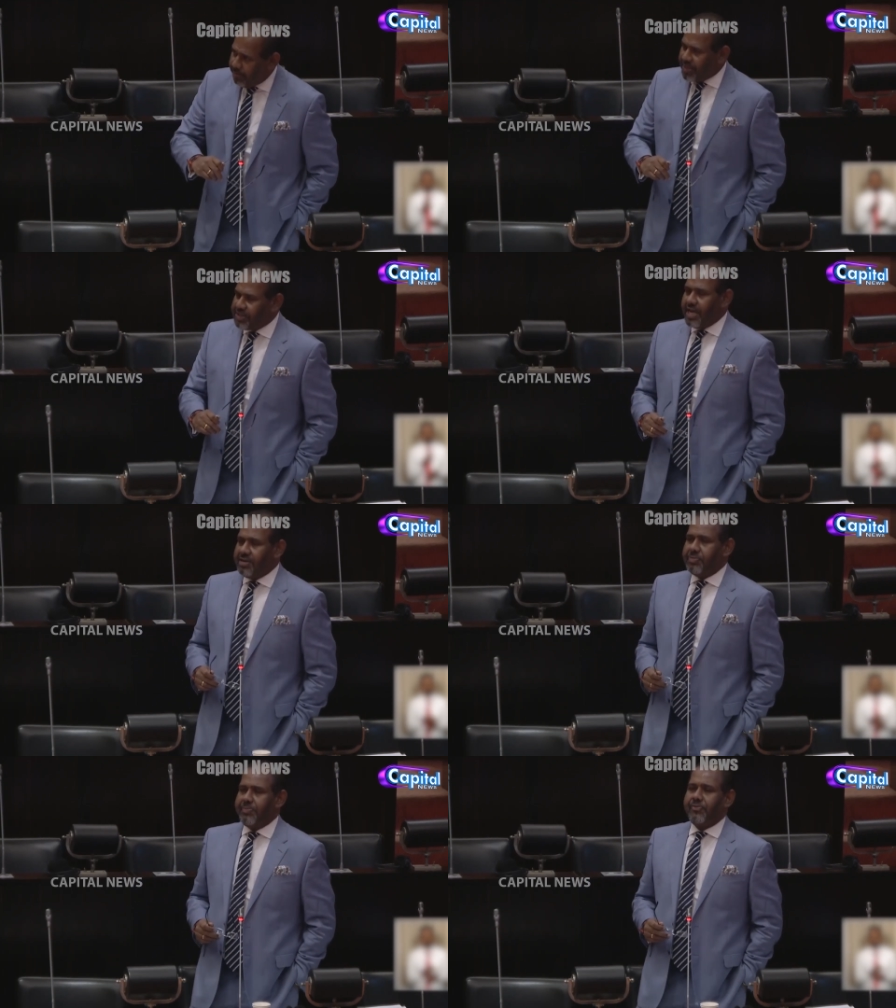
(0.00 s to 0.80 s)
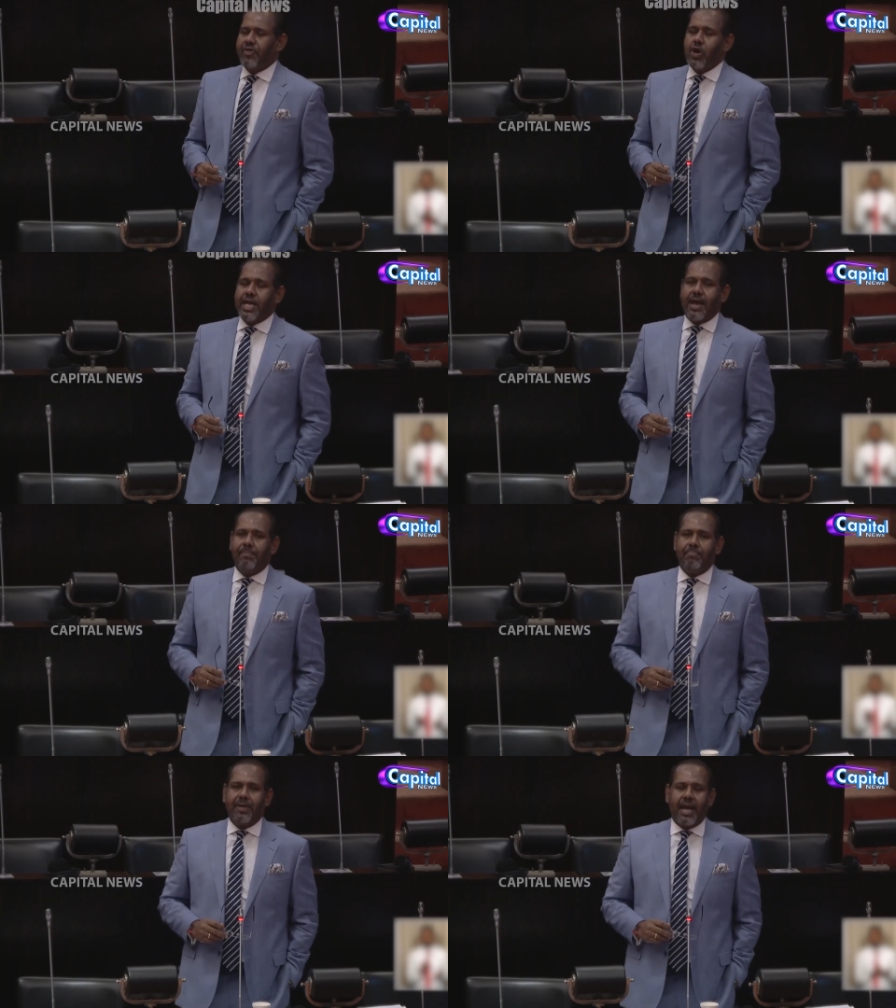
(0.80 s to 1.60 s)
president, before he
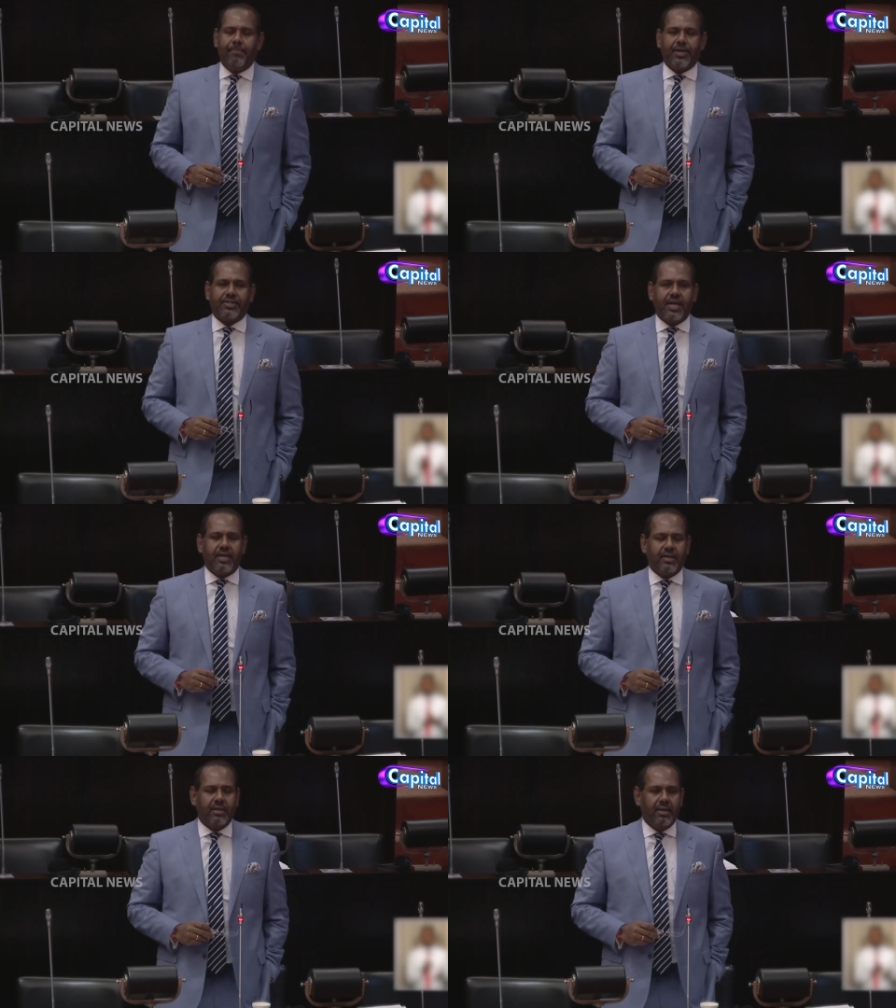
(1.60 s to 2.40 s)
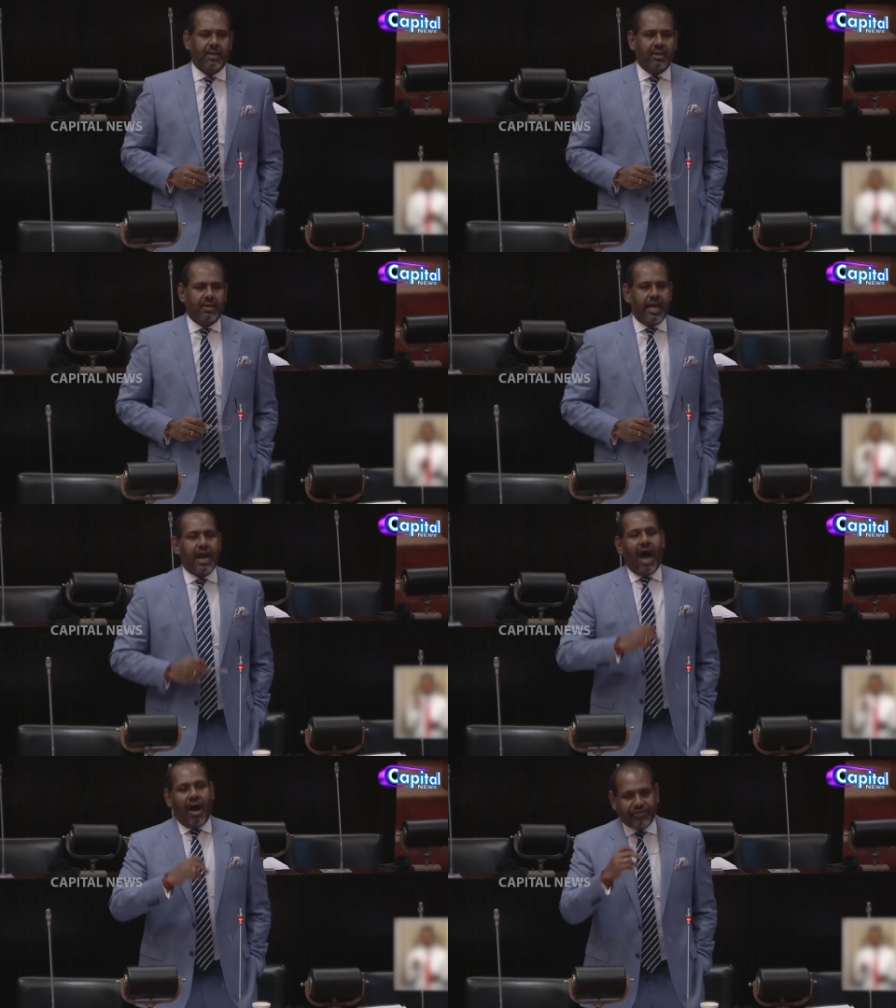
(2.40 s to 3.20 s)
became president, then
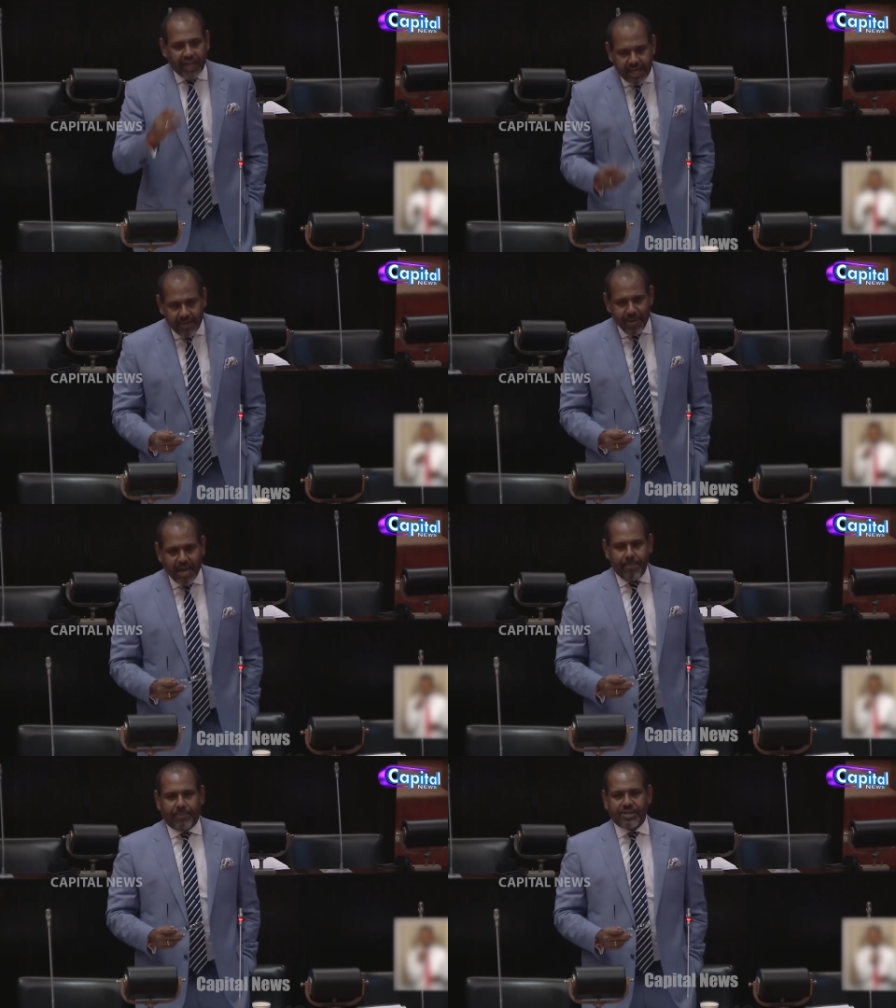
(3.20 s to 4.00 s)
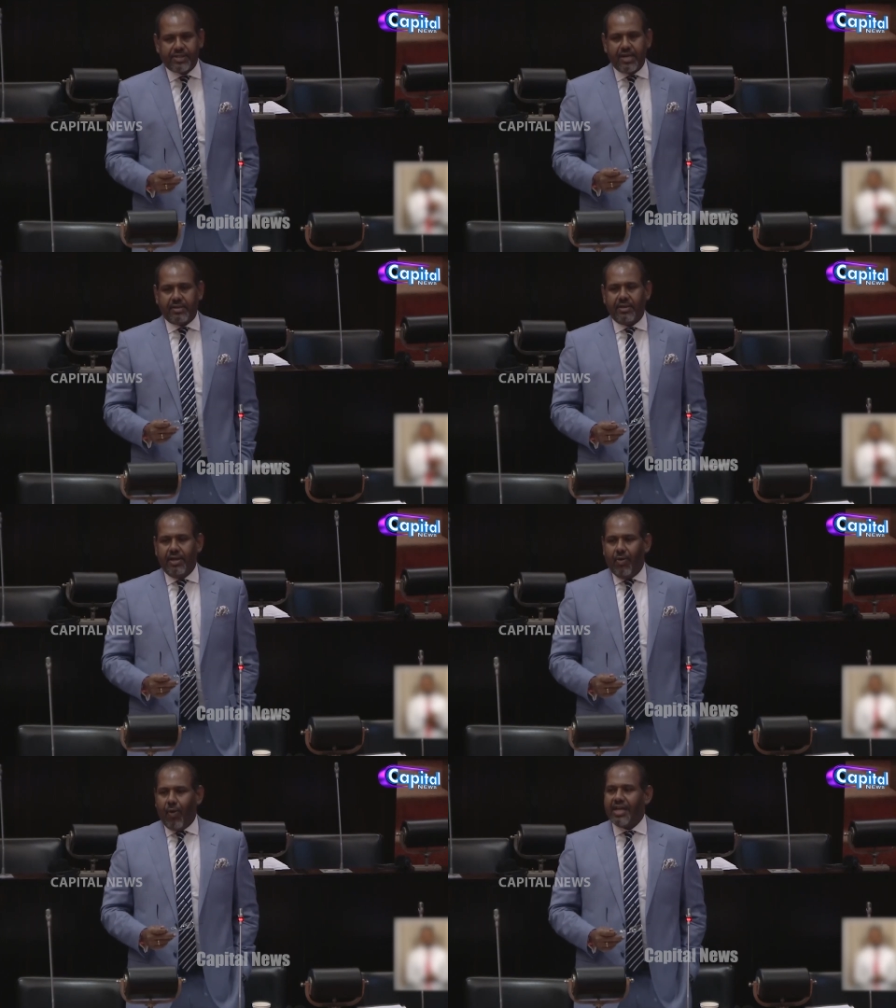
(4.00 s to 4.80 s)
after he became president,
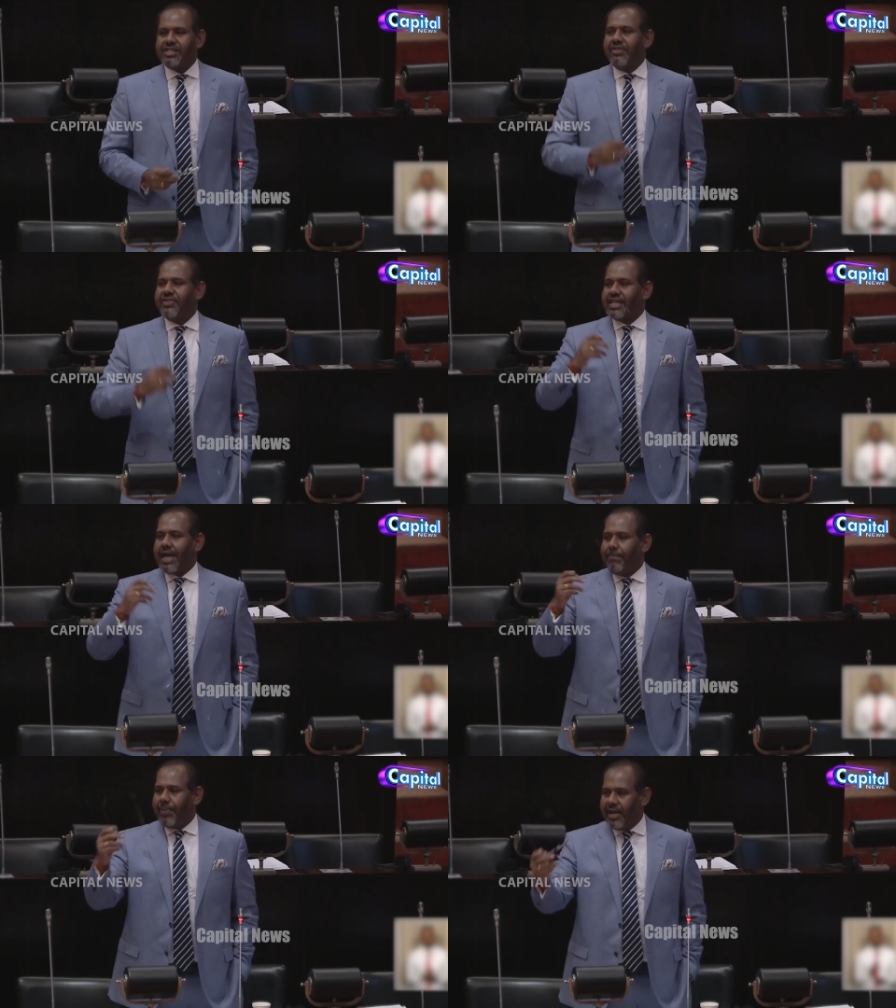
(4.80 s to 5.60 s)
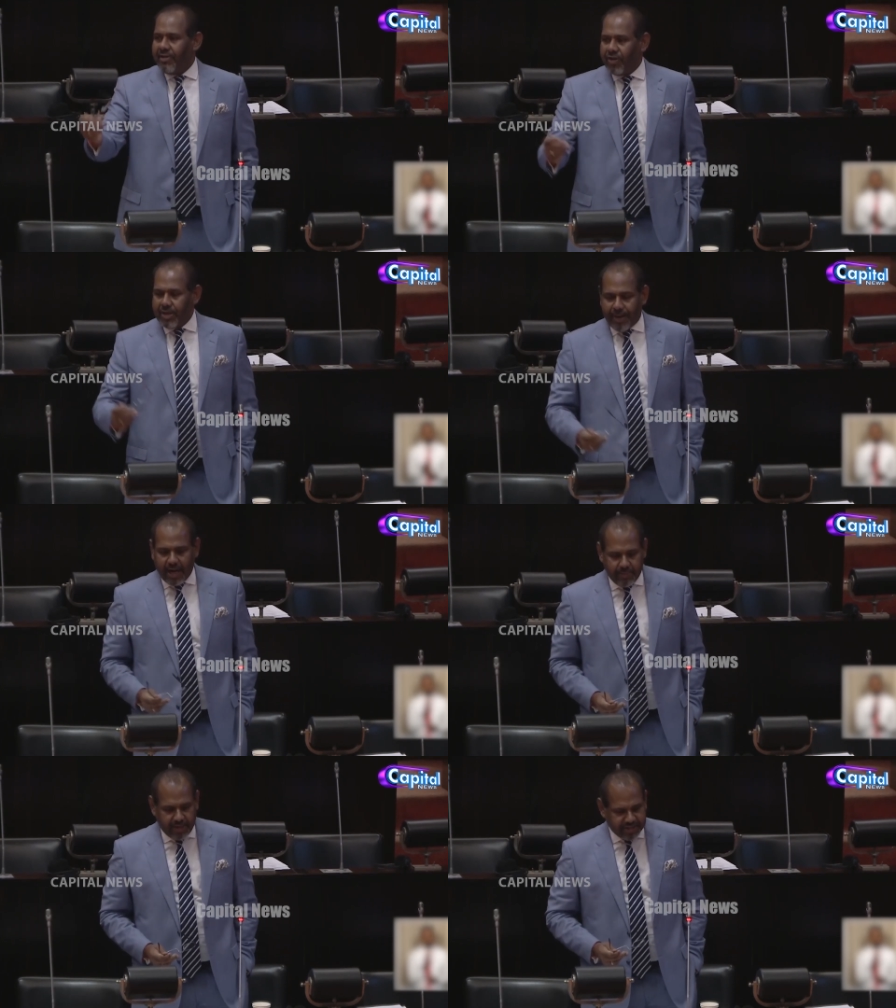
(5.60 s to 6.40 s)
whilst he was campaigning for the
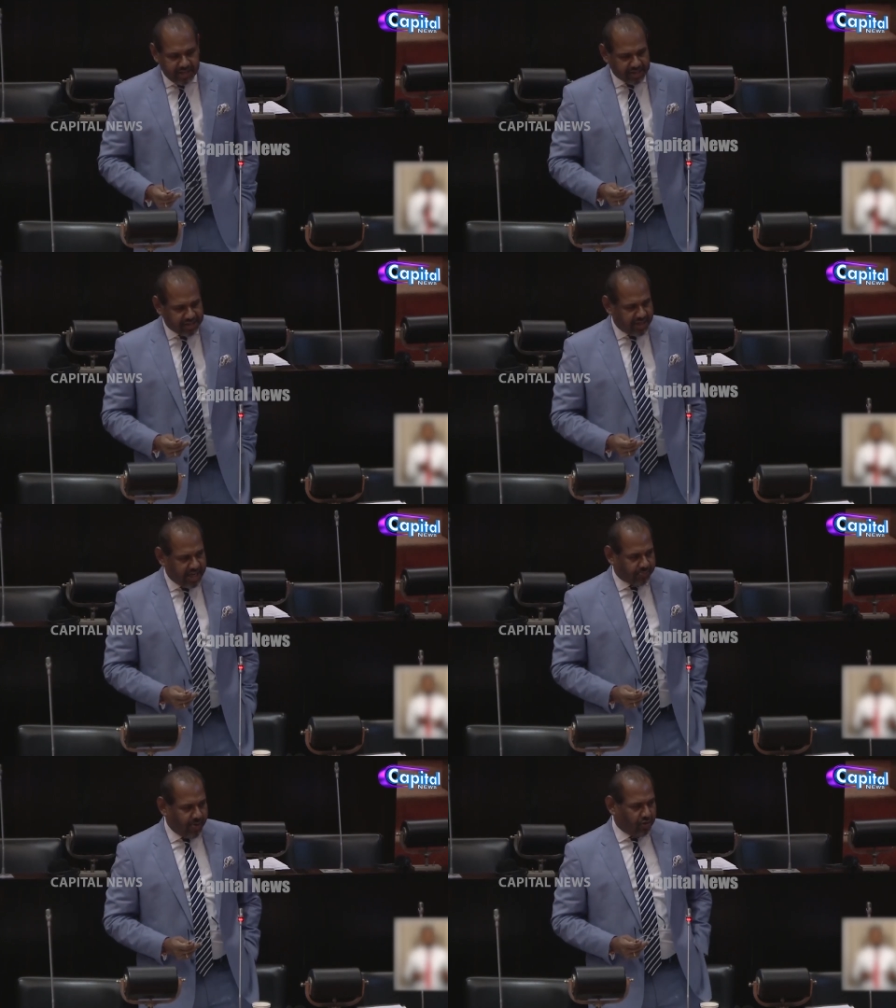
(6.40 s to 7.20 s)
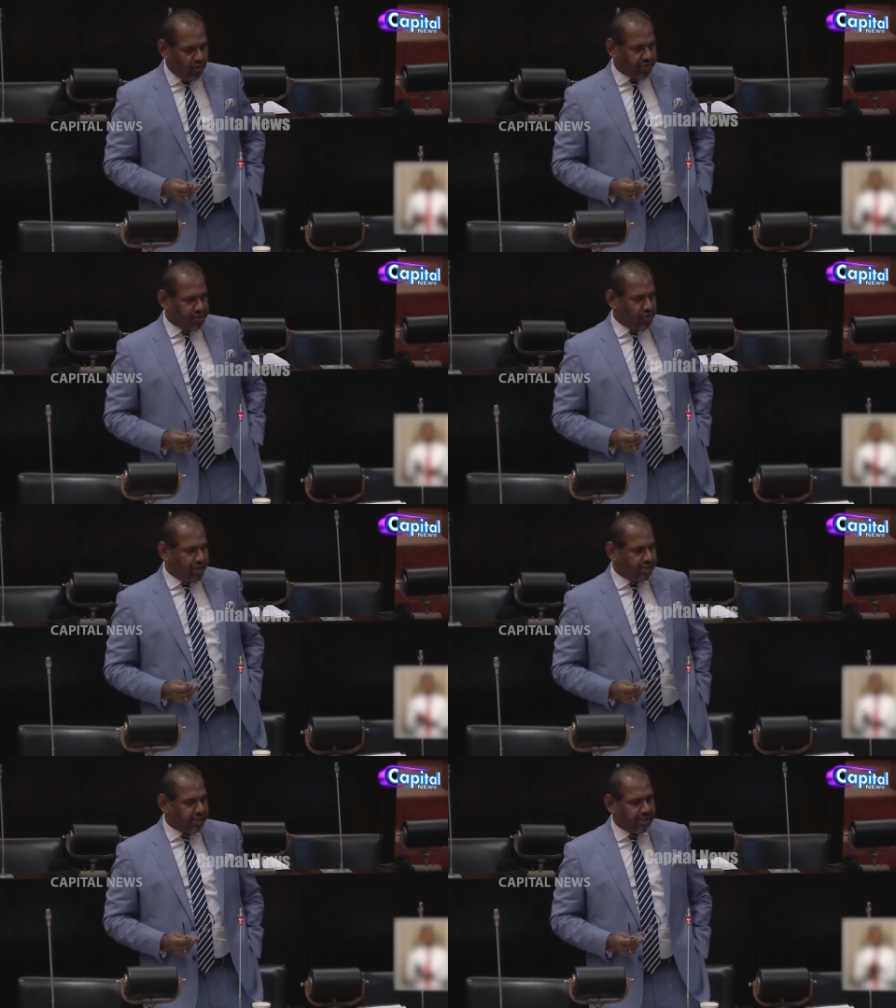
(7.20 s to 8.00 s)
parliamentary election, he has made those
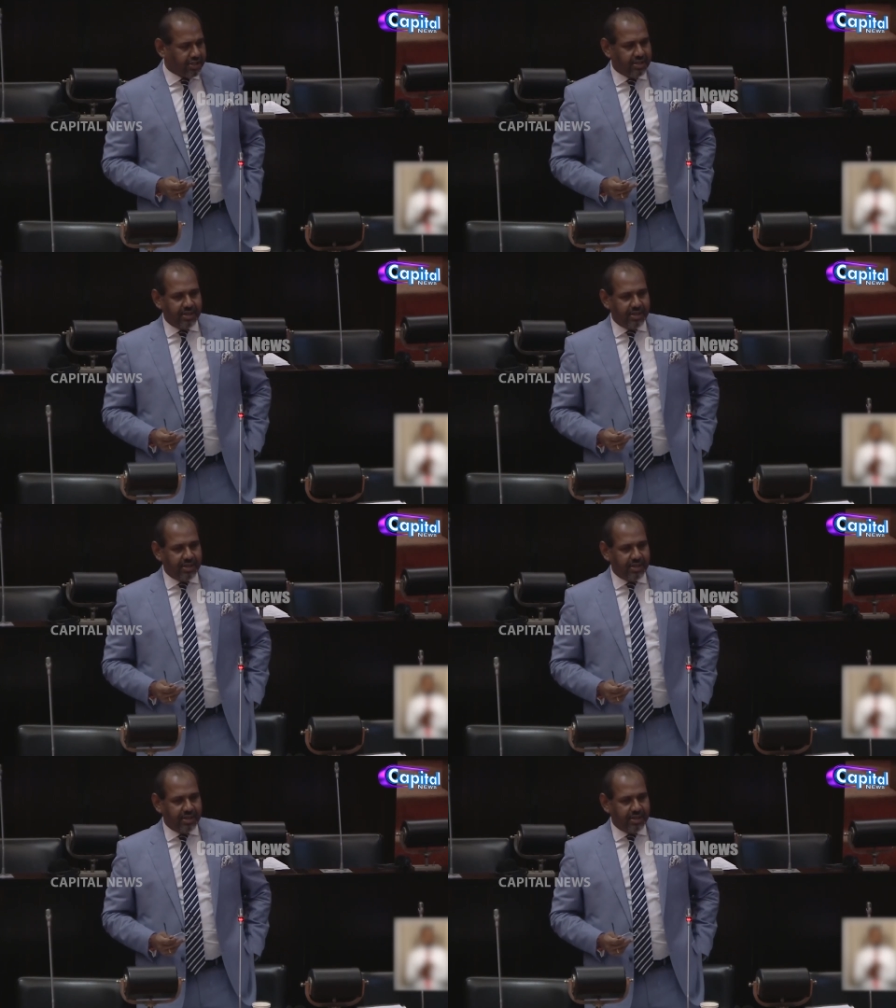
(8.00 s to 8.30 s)
assurances.